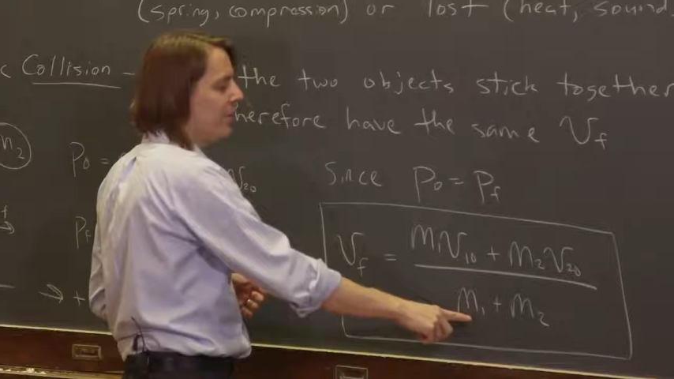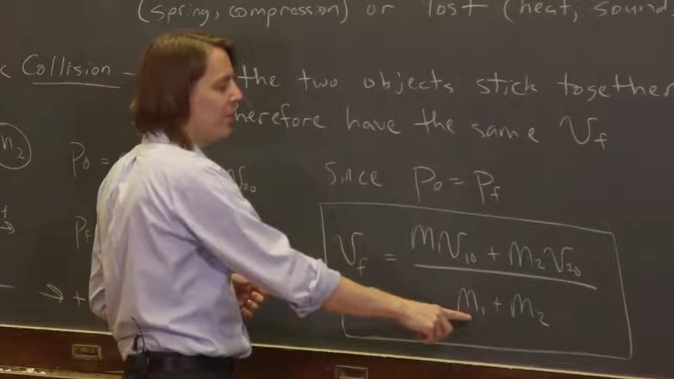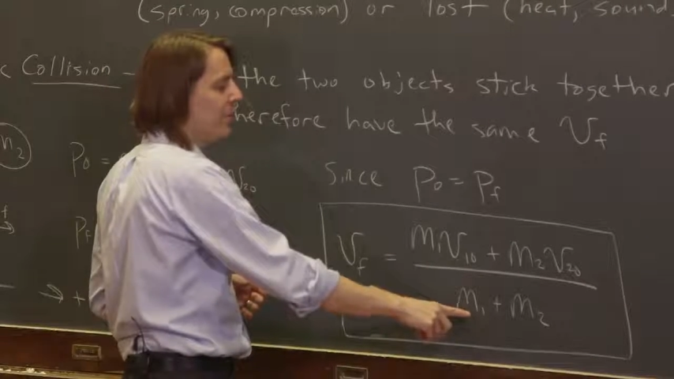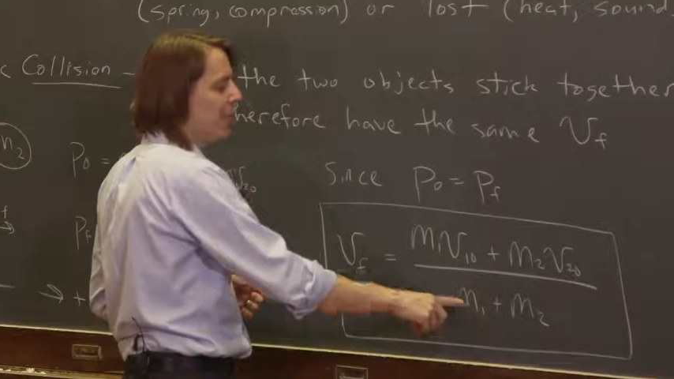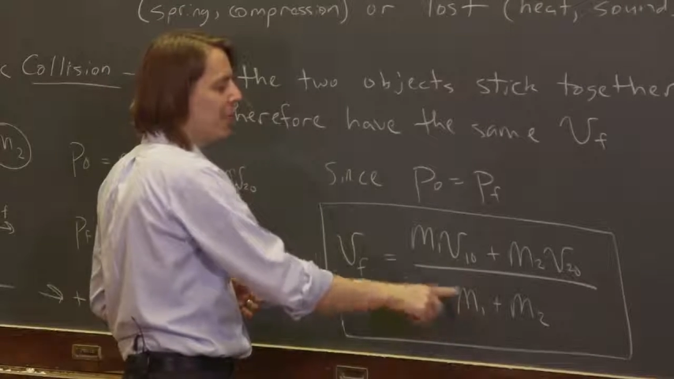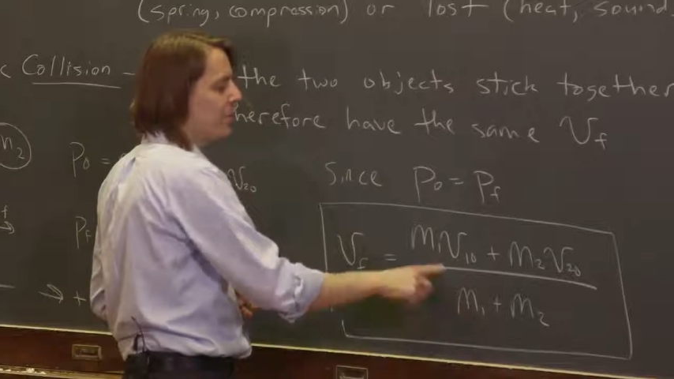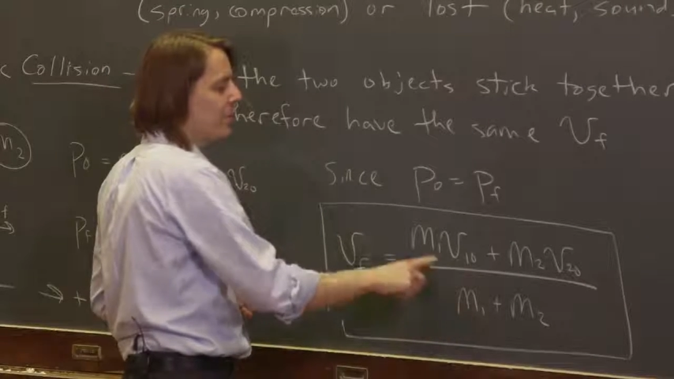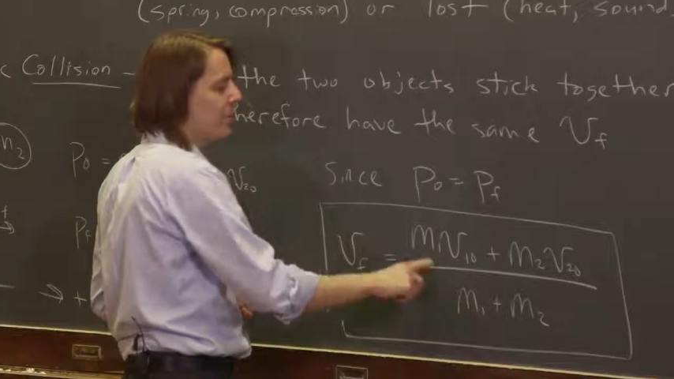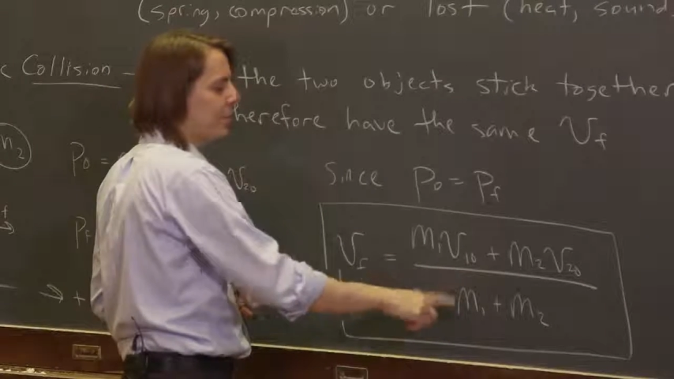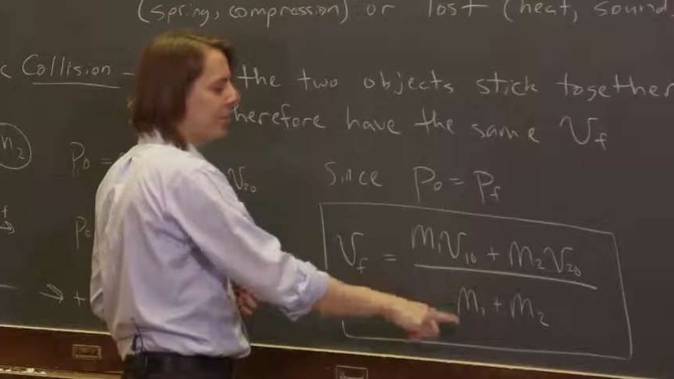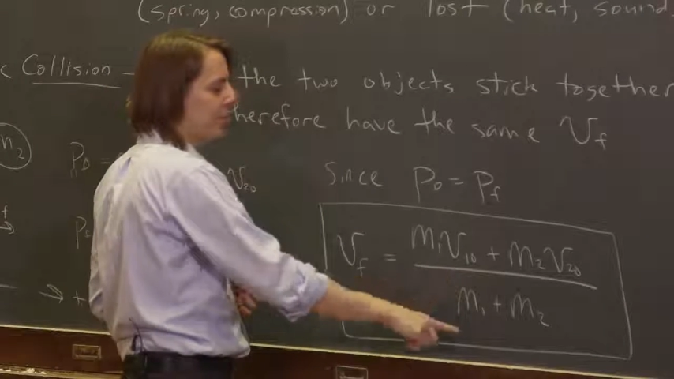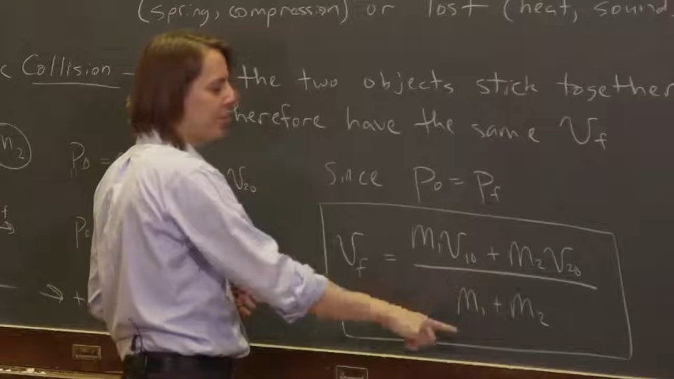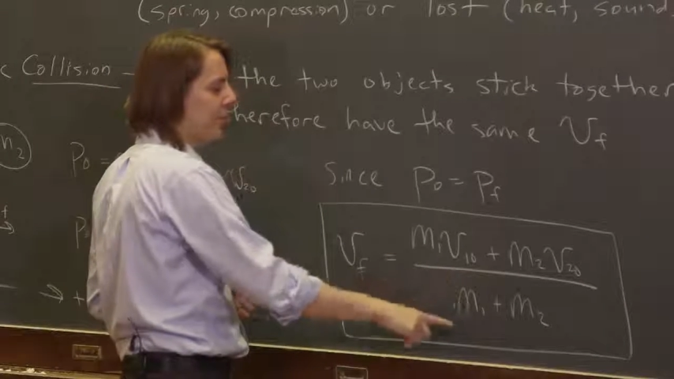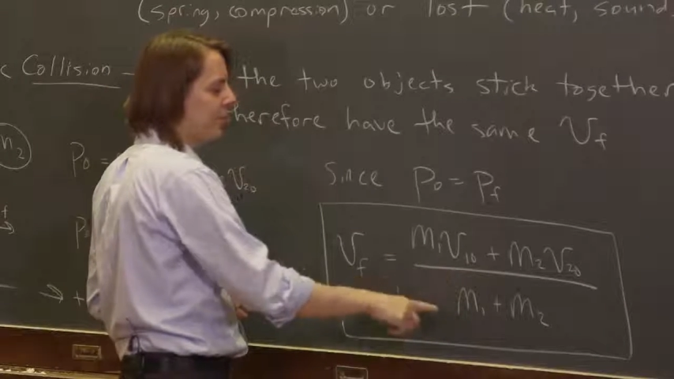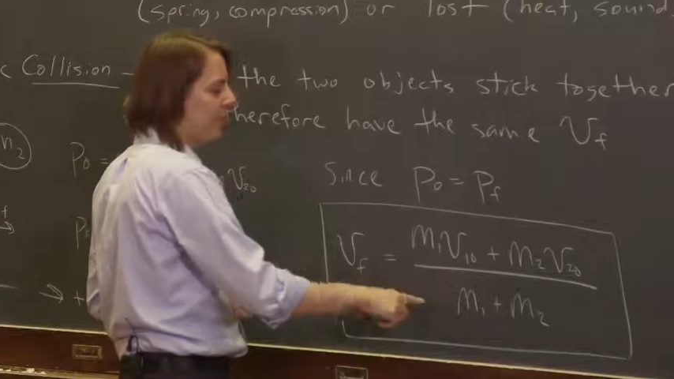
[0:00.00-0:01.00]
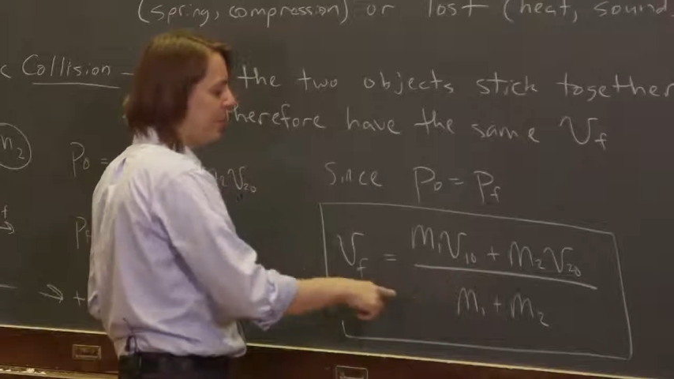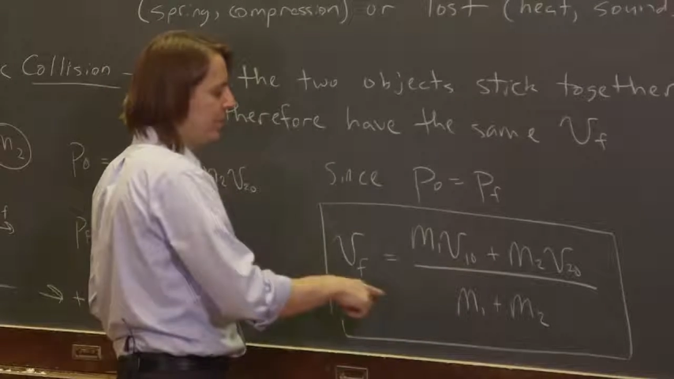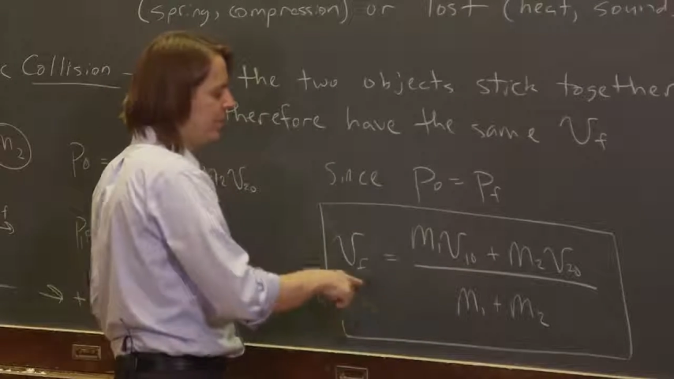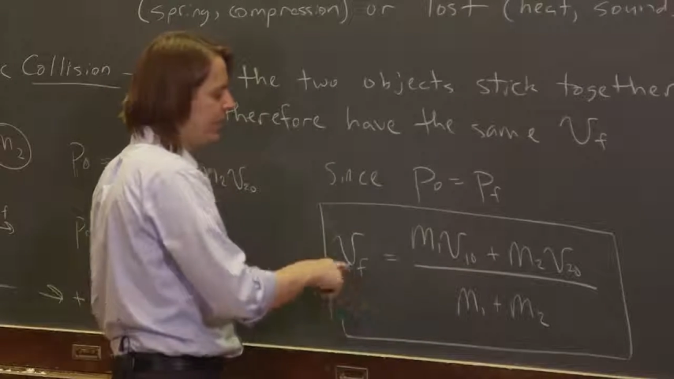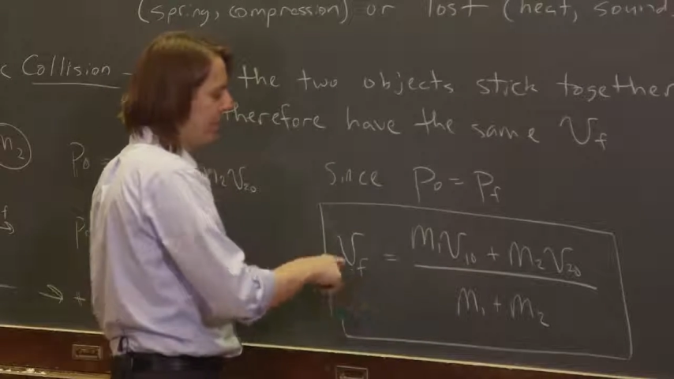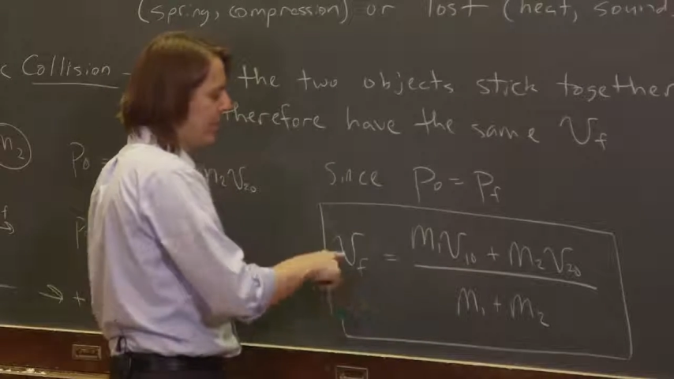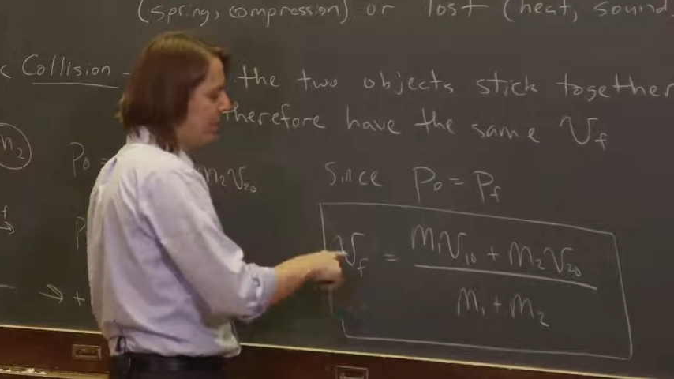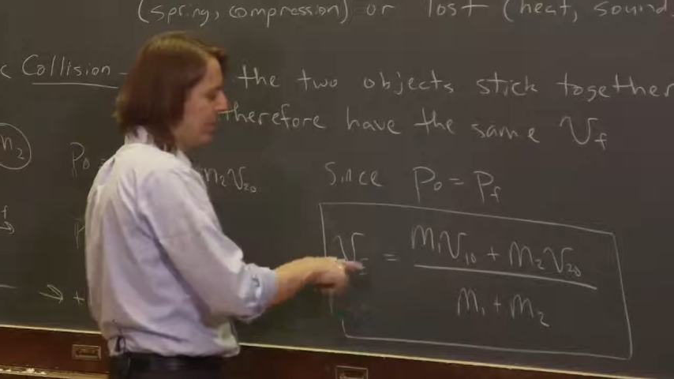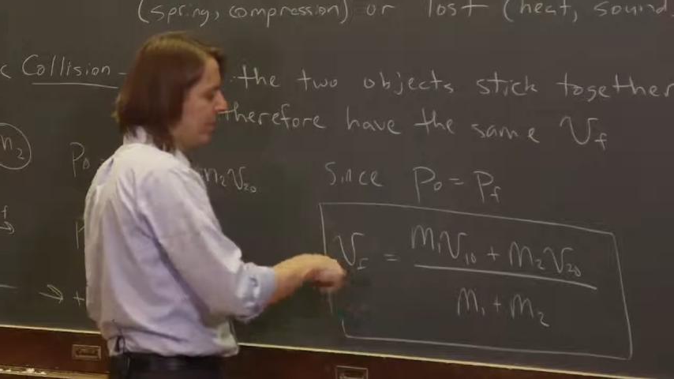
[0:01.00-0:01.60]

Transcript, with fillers: If the mass goes up, the velocity goes down.